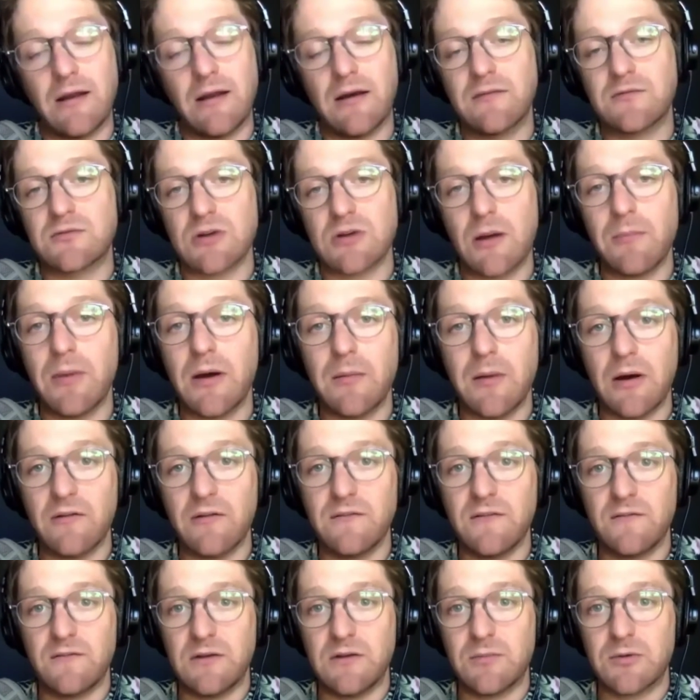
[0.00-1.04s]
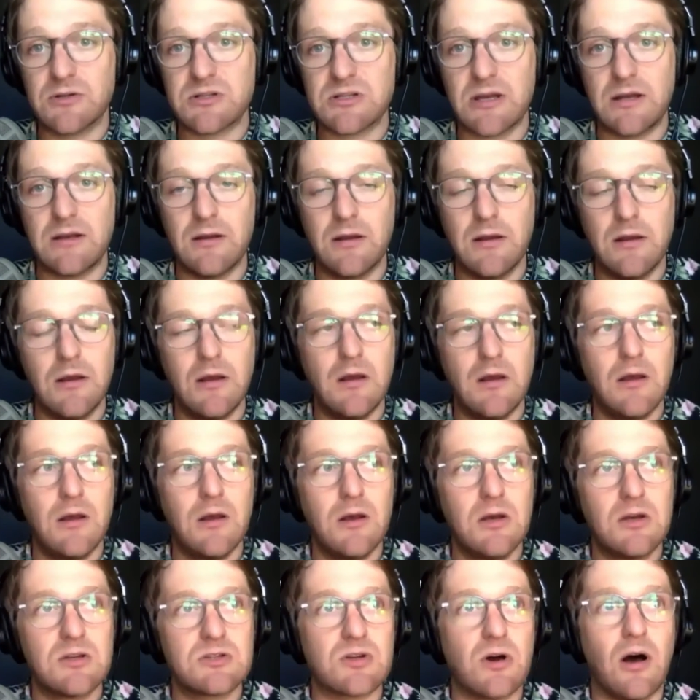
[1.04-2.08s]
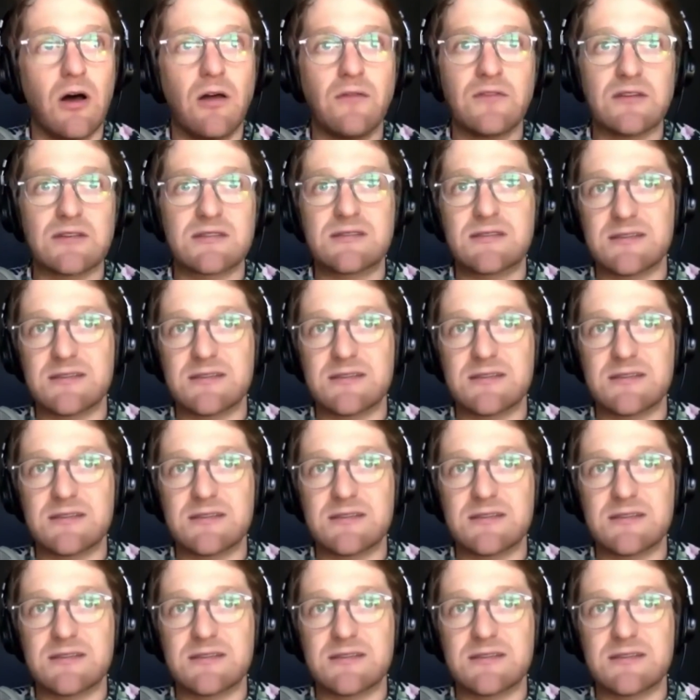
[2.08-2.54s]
have dropped by about 50%. So all this to